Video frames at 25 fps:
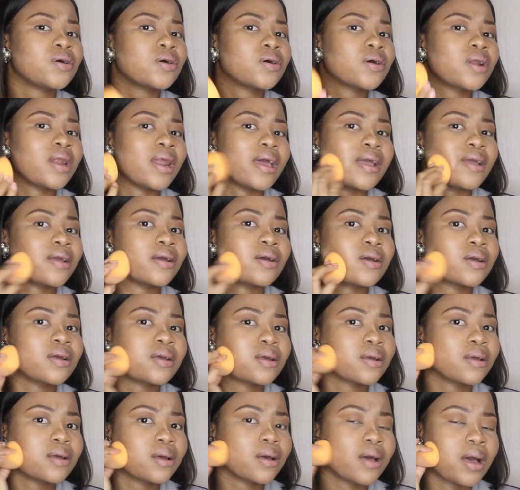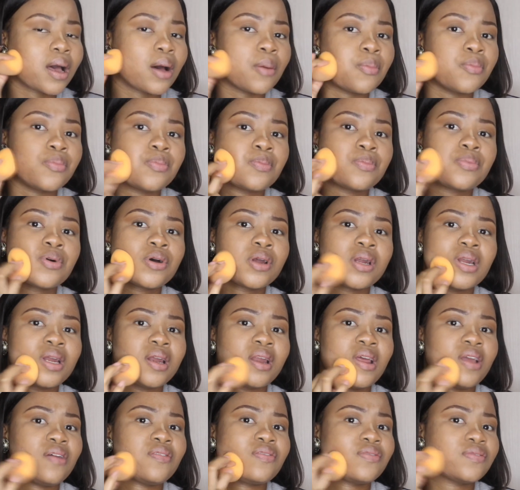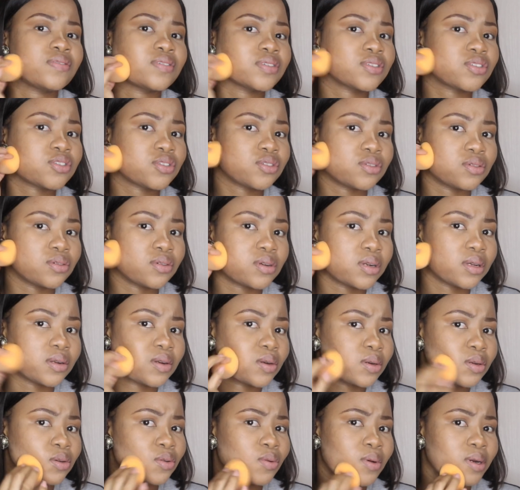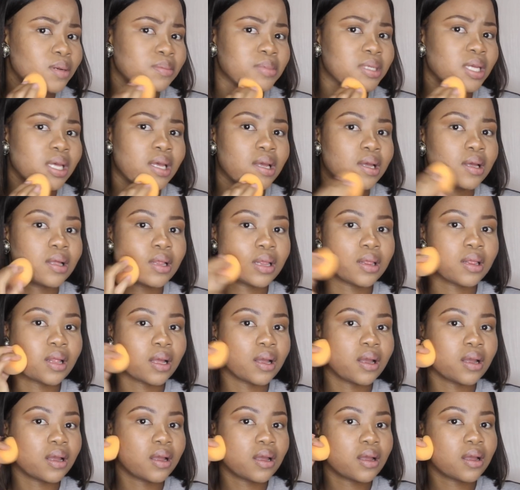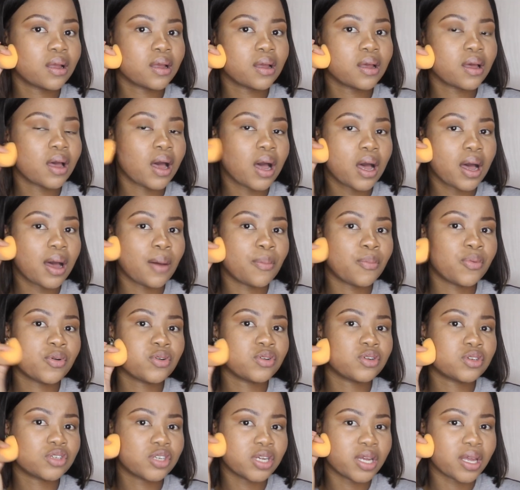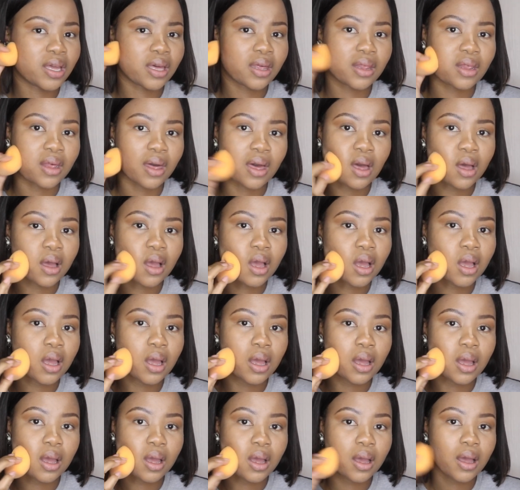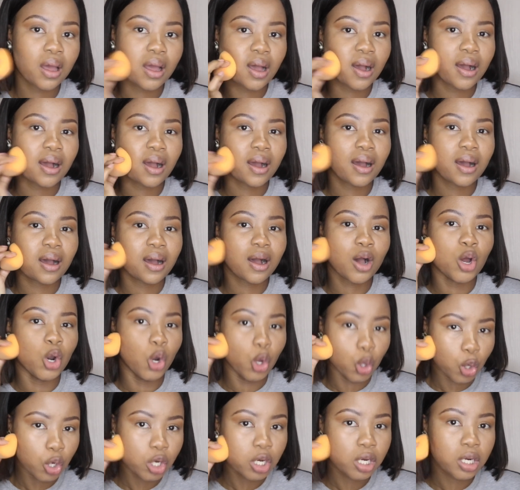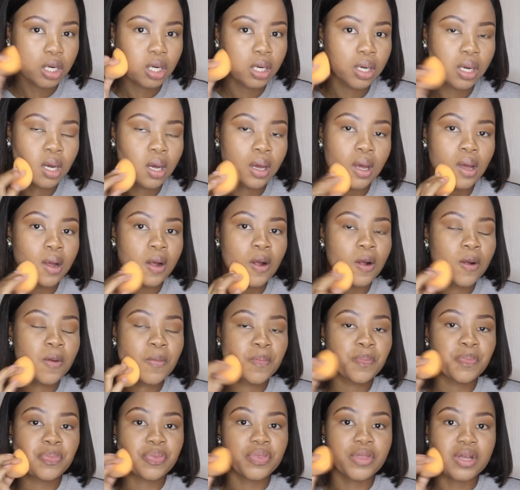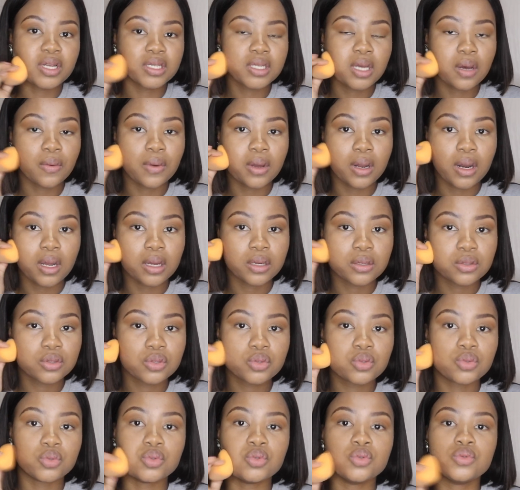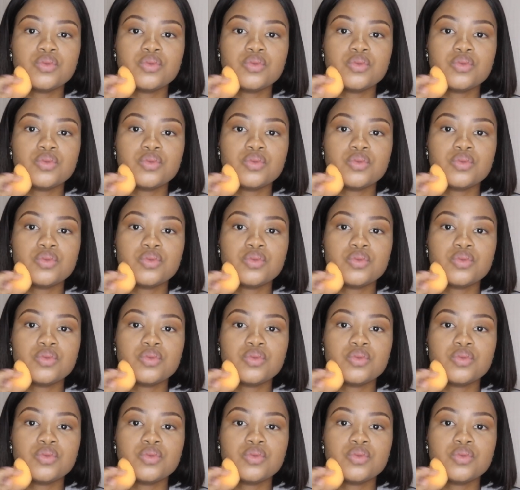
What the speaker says: like I put an effort, you know, like, you know what I'm saying? Like, I put together a look. That's how I like to